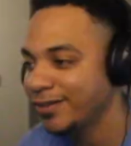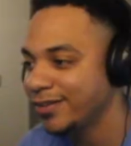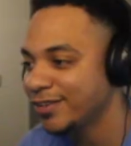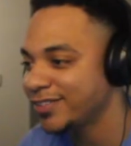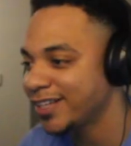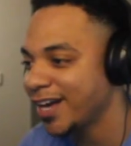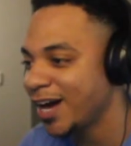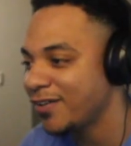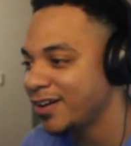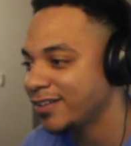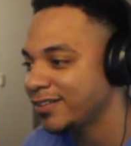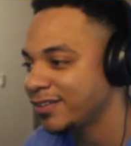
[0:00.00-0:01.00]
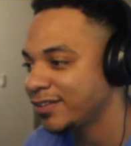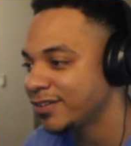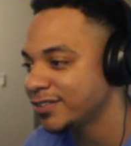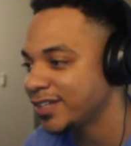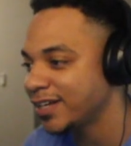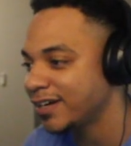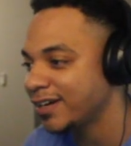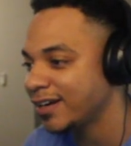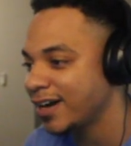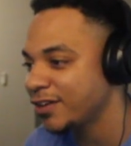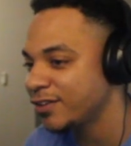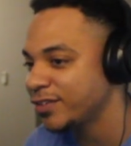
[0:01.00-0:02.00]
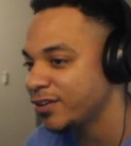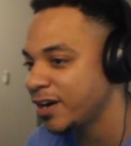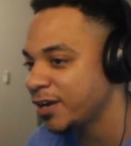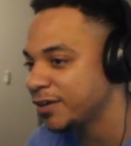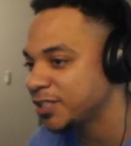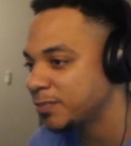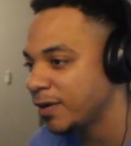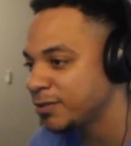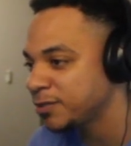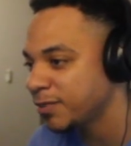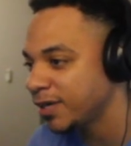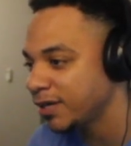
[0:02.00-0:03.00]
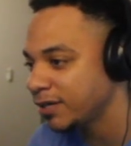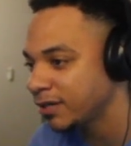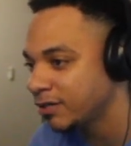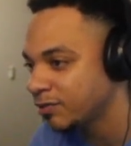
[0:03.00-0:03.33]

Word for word: You don't think how you don't think I don't know how to expose, man?